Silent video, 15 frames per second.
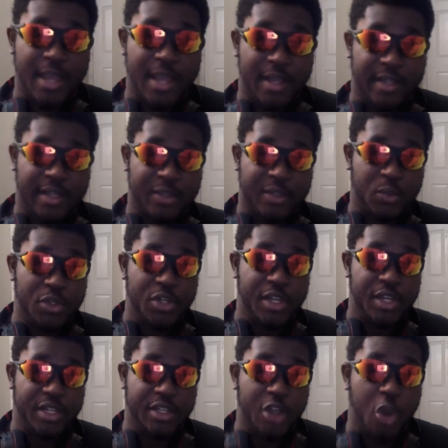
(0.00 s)
That's when you get
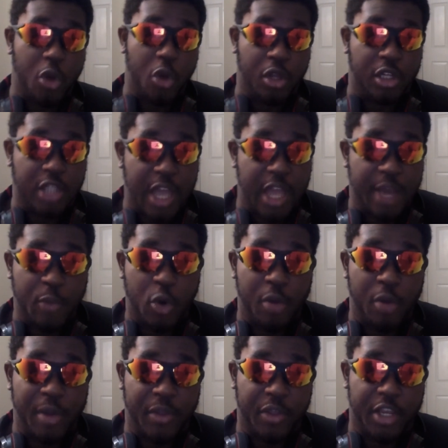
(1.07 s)
to know a lot more
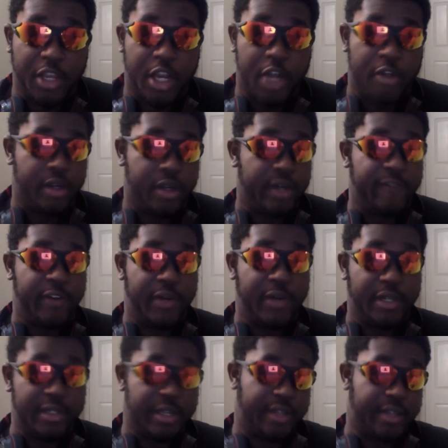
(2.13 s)
about the character in a very
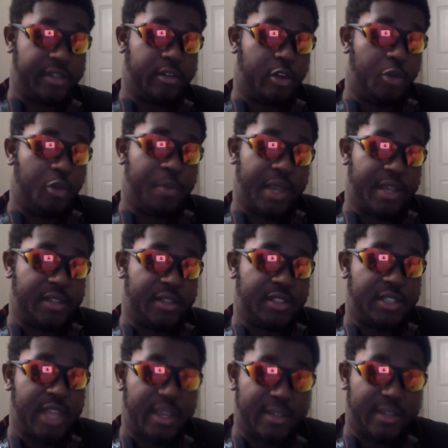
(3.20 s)
nice, slow-paced
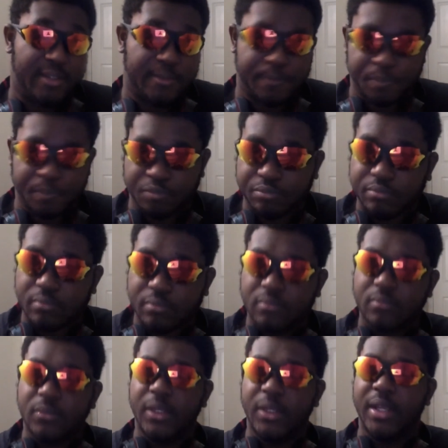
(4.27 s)
space.
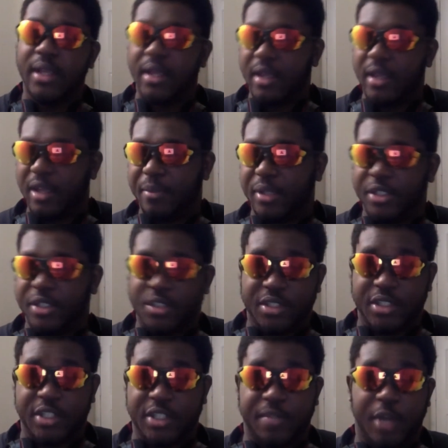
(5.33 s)
And plus, you can
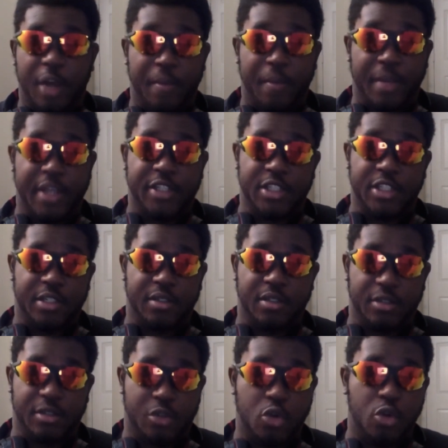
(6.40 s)
see the amazing,
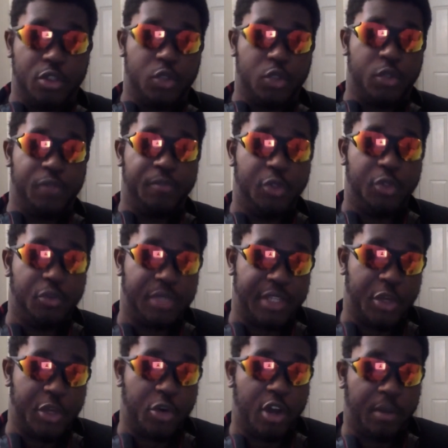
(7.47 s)
cool, swift moves that
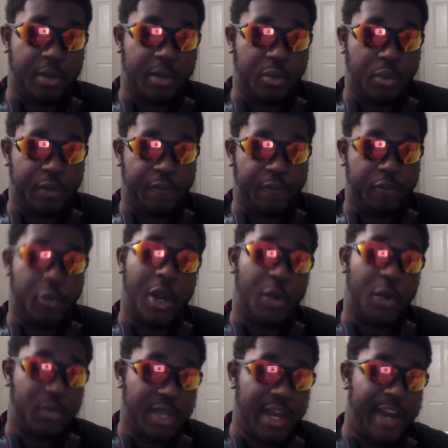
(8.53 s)
they'll come up with
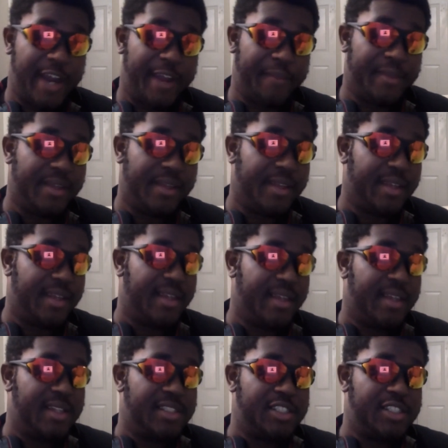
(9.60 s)
throughout time.
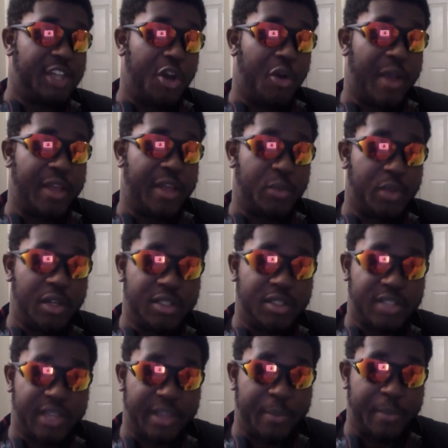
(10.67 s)
So, as we all
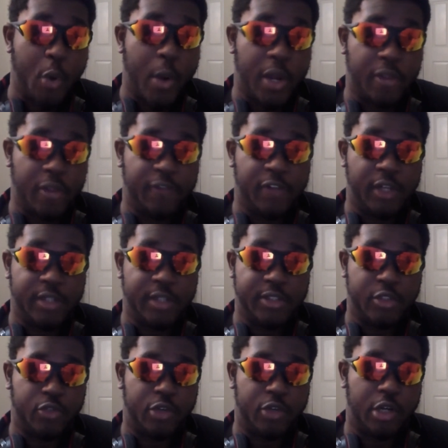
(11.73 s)
said, they point out the fault
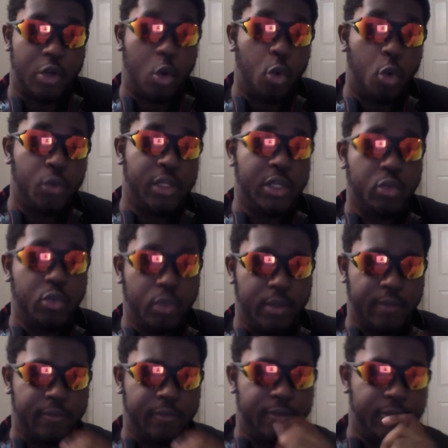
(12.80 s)
so far only
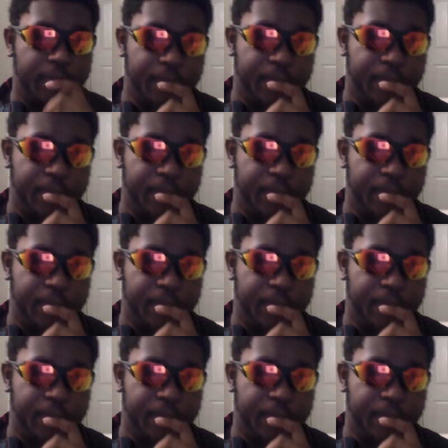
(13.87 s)
with